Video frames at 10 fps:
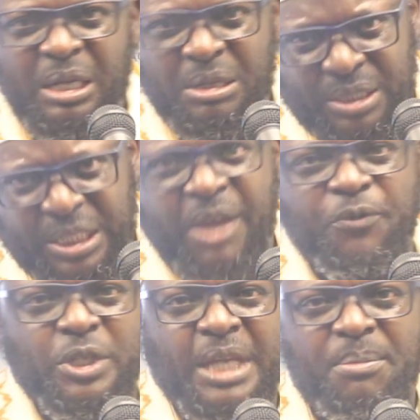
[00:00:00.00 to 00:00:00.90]
stay
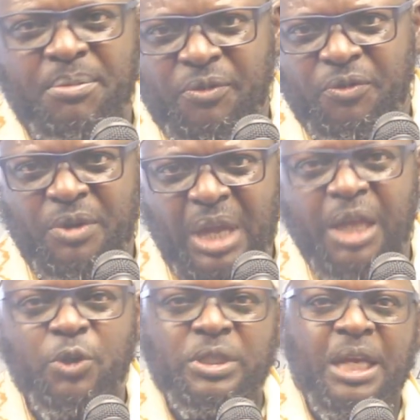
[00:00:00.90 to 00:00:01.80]
for some
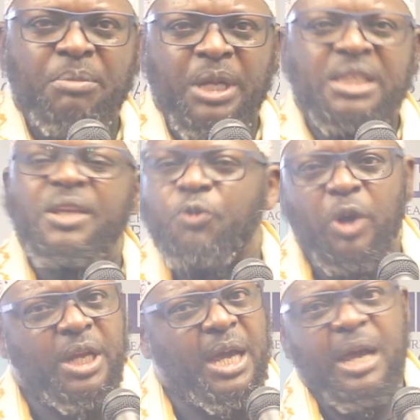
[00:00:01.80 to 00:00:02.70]
8 to 10 minutes. If you
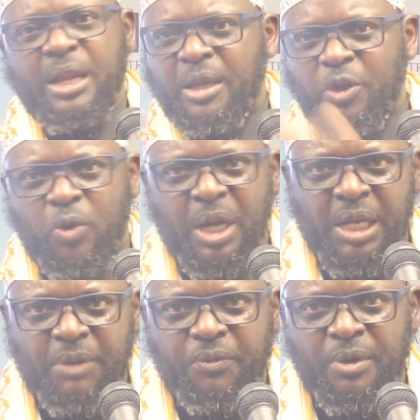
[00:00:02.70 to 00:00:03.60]
are in a hurry, you can
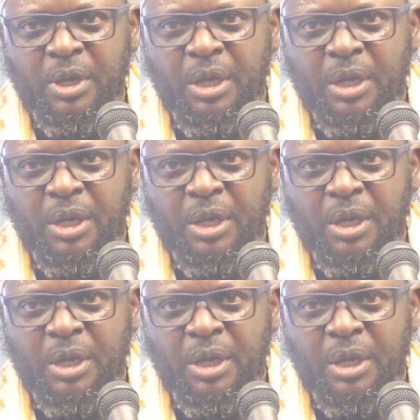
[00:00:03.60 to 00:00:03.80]
leave.